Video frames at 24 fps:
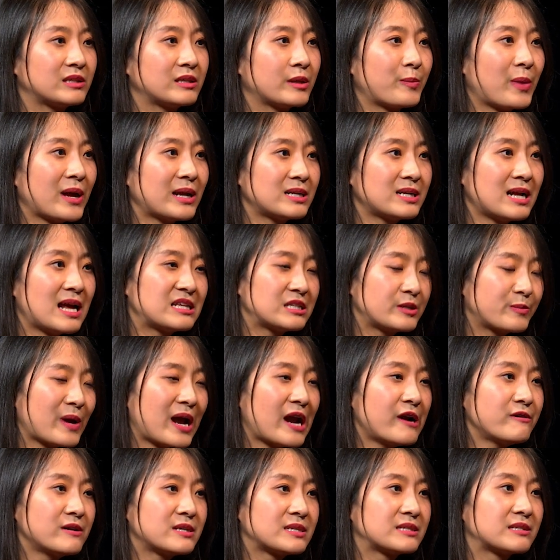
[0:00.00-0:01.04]
the Chinese
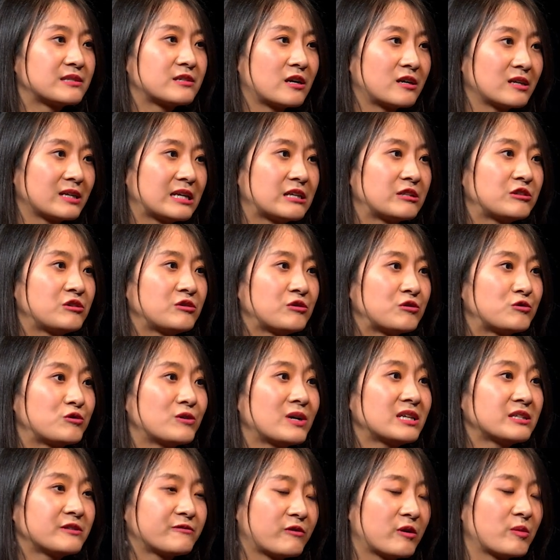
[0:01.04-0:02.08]
parents started to
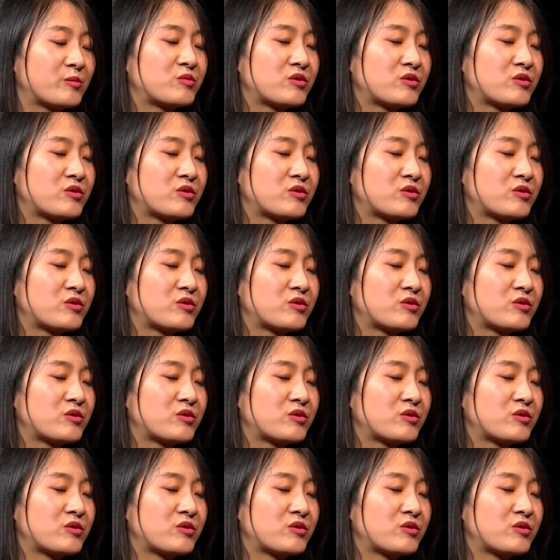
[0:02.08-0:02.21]
transfer